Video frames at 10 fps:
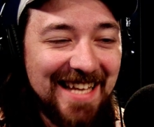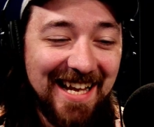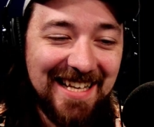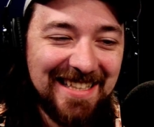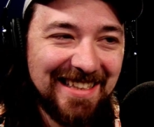It
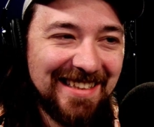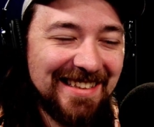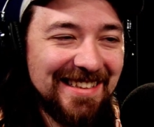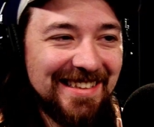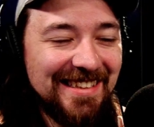feels a
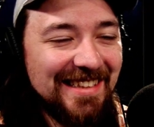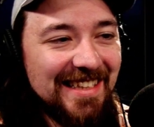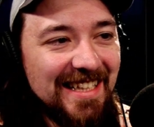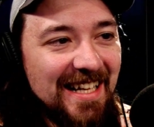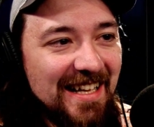little
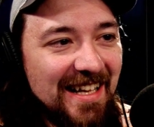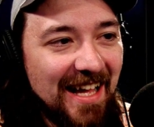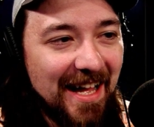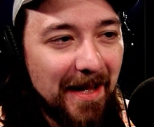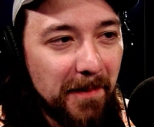intimate,
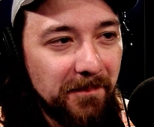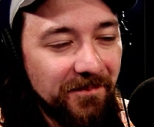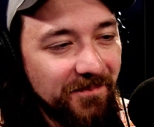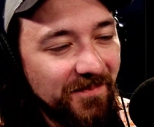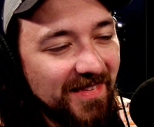um, but at the